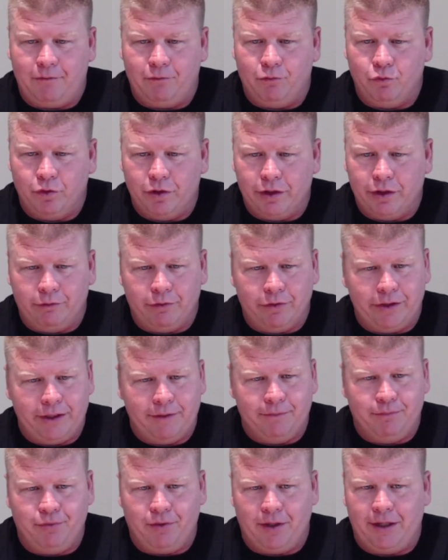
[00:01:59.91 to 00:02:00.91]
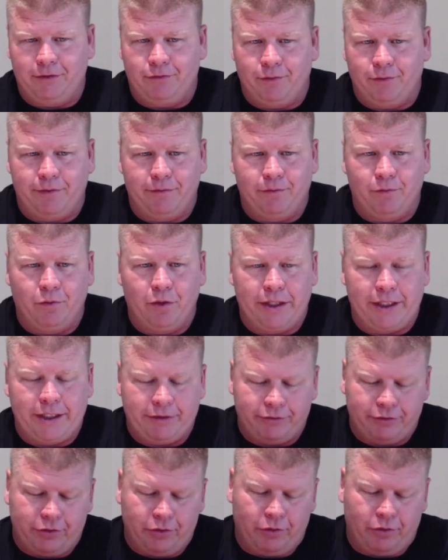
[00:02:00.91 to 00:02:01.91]
really, really impressed with what
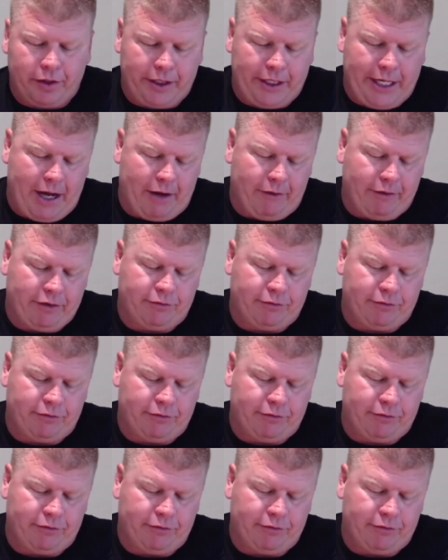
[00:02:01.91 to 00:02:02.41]
he's doing and how he's